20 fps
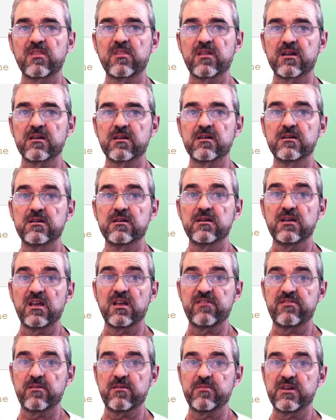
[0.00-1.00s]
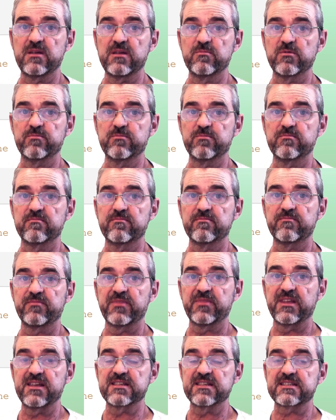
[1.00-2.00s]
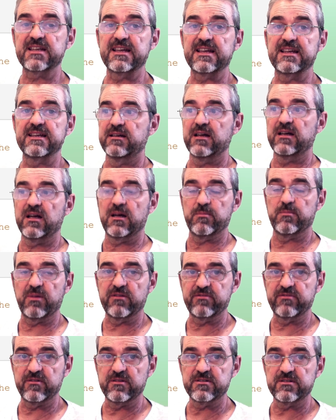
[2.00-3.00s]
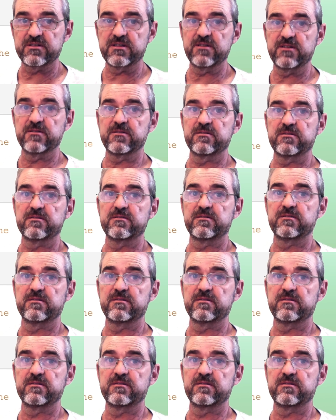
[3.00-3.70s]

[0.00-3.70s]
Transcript: then if the minimum is above 0,